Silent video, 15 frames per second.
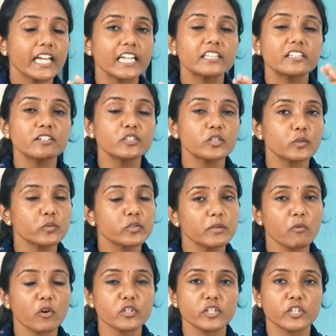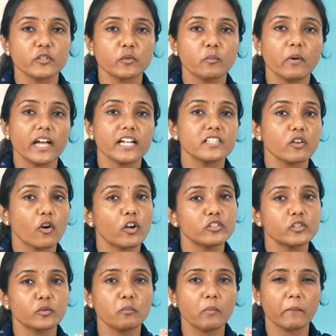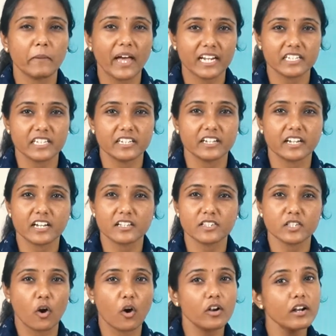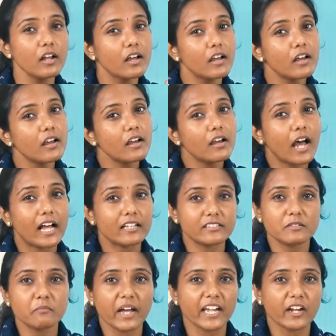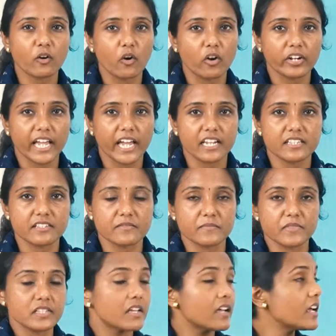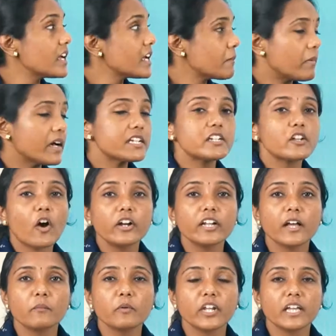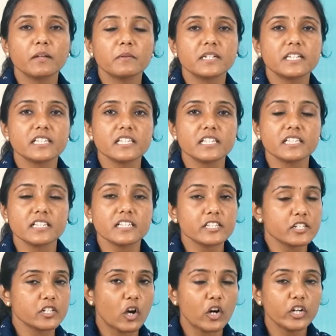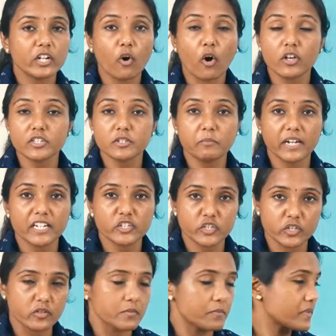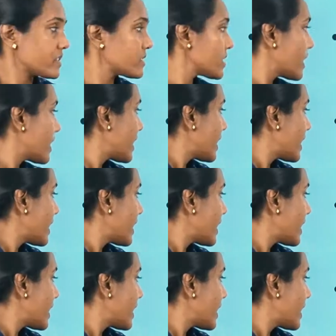either through the mosquito bites or through bacteria or other microorganisms. But non-communicable diseases is not caused by germs.